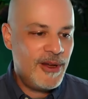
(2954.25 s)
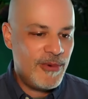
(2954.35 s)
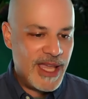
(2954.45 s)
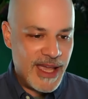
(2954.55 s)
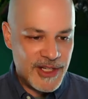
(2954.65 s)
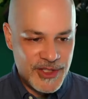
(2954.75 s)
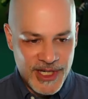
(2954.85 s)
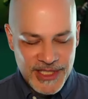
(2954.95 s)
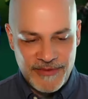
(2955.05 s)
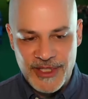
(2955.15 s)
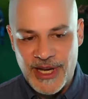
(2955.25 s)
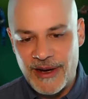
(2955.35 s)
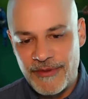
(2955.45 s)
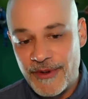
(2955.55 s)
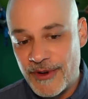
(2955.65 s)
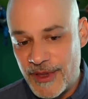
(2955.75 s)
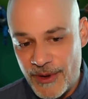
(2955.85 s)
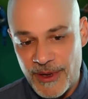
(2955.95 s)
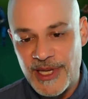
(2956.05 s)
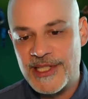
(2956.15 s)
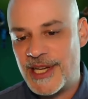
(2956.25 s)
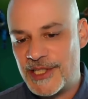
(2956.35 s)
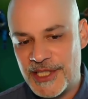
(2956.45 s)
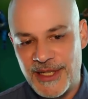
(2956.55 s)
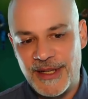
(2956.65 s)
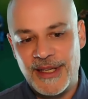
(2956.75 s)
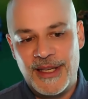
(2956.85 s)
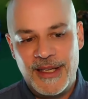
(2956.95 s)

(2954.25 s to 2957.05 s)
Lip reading: we can trust the photographer, the organization,